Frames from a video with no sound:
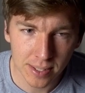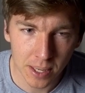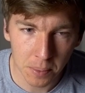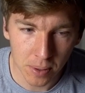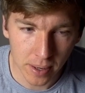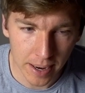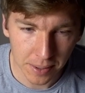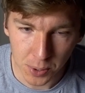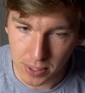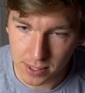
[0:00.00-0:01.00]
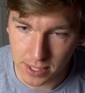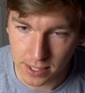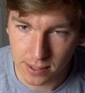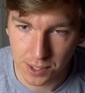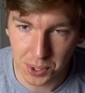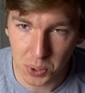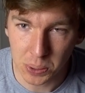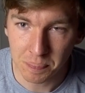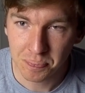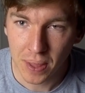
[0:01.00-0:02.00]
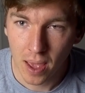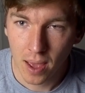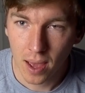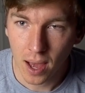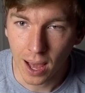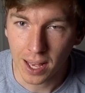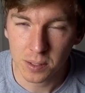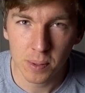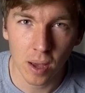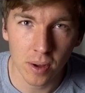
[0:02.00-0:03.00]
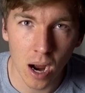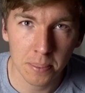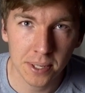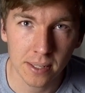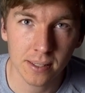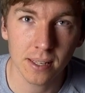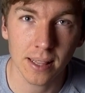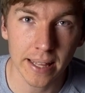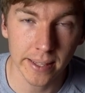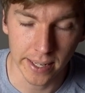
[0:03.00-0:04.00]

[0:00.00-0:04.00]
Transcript: similar characteristics to some of the other options, like the